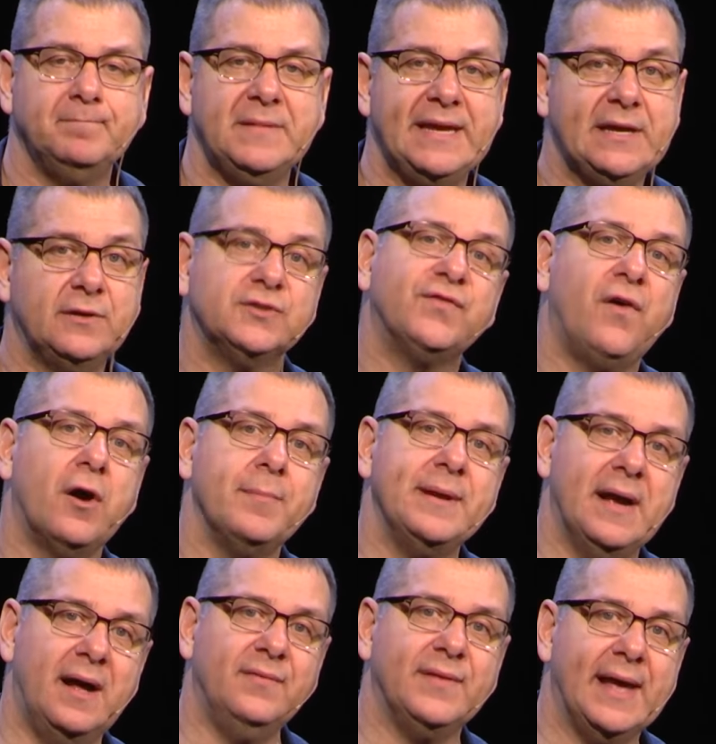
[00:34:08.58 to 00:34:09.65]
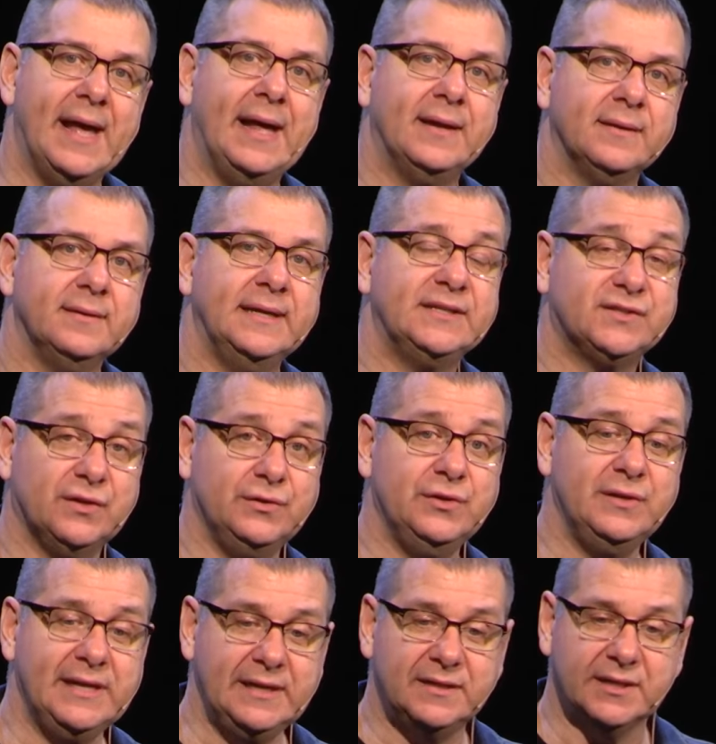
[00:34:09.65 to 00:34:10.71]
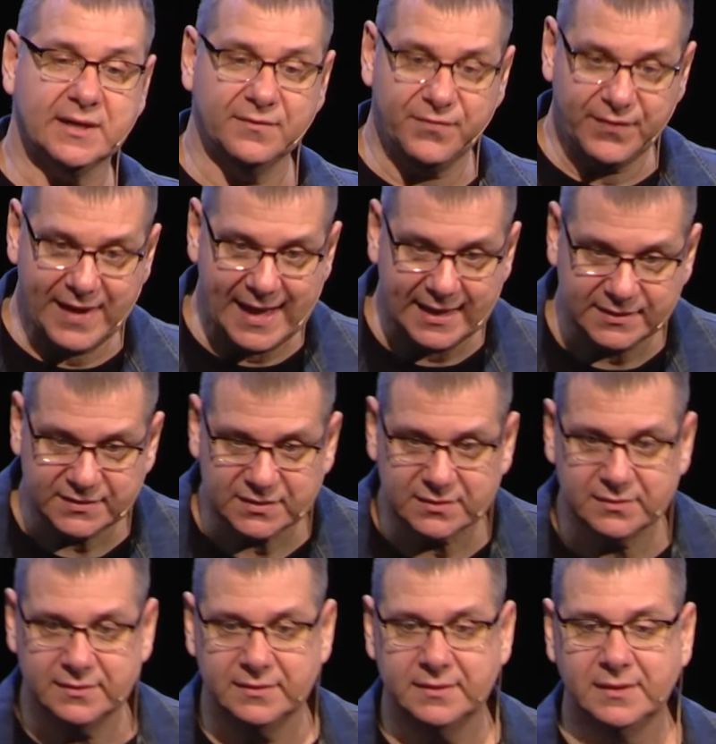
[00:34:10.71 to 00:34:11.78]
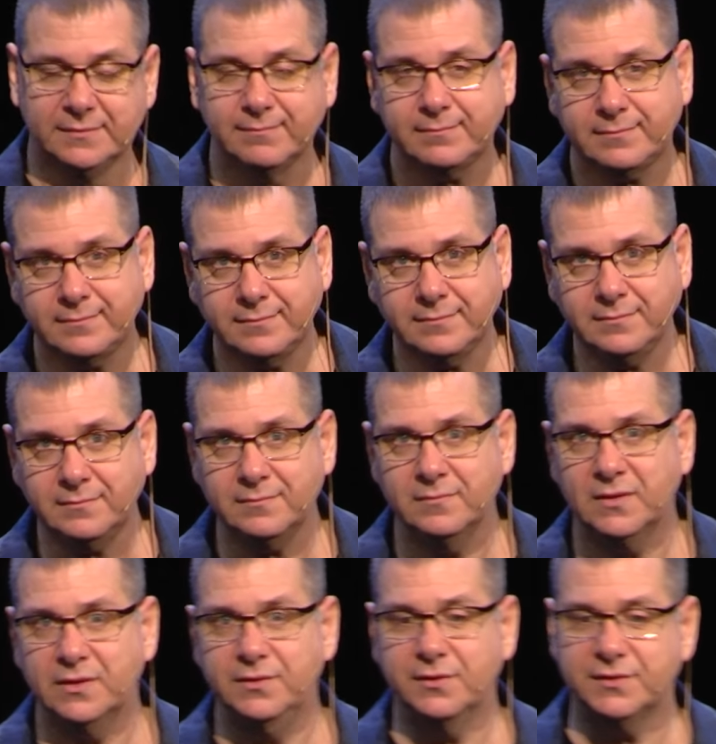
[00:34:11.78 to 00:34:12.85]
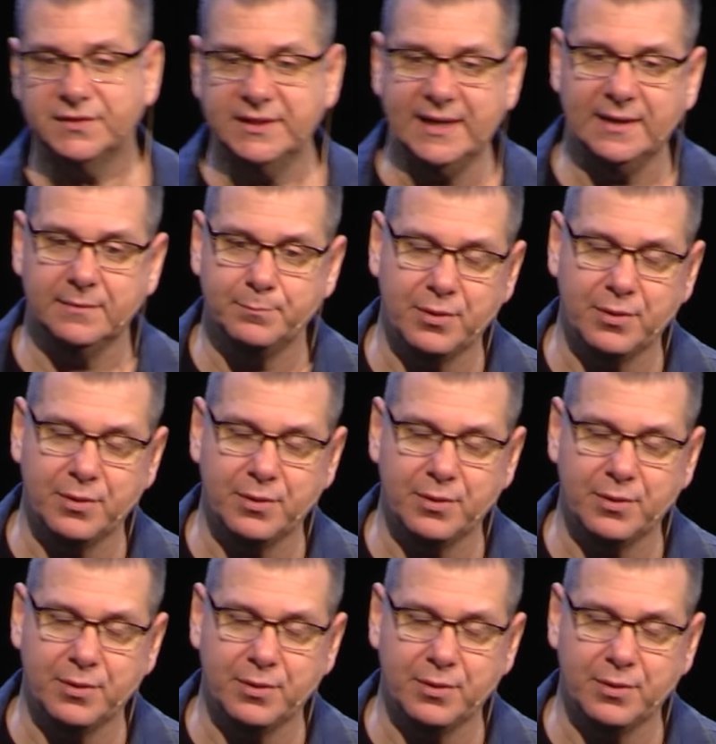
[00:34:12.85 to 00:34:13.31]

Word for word: It goes far beyond that. And so you need to confess your sin.